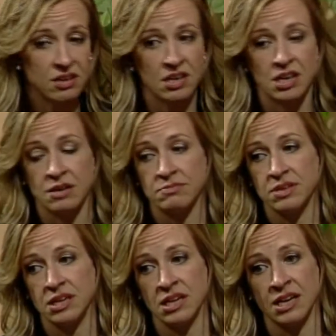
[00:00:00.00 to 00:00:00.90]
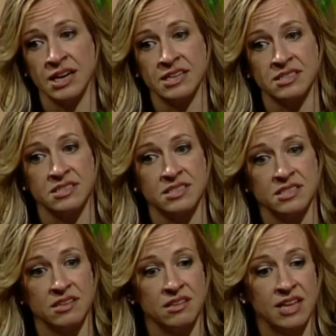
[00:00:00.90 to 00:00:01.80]
And
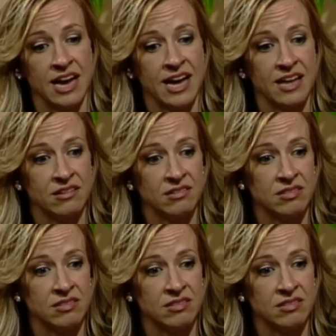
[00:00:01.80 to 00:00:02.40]
that